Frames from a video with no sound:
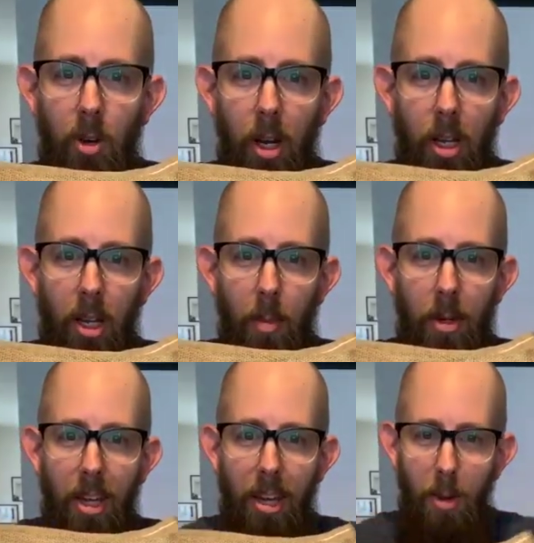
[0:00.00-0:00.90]
Trading
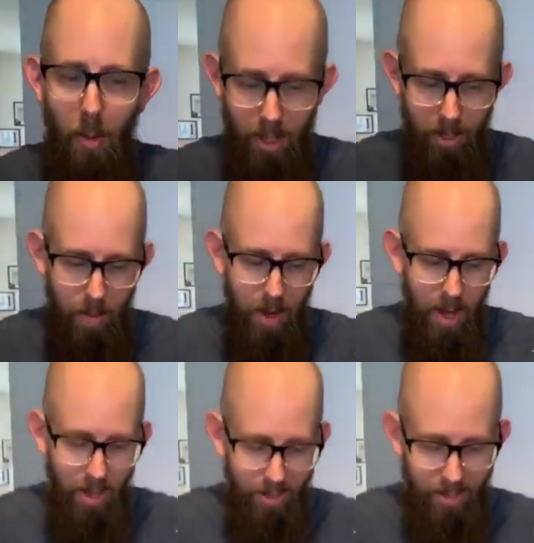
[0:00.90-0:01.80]
Company. What's in the
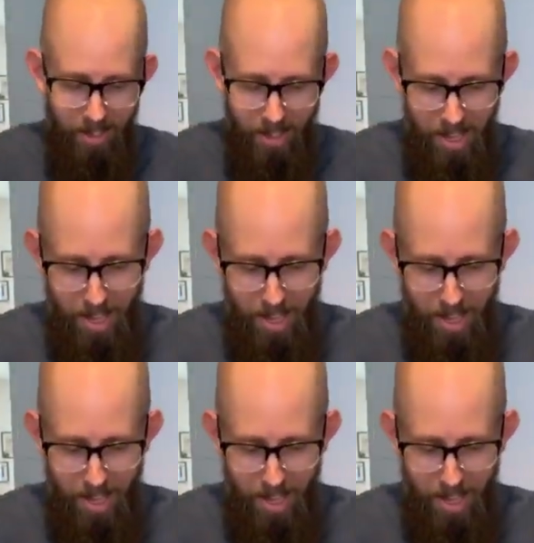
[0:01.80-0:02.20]
box?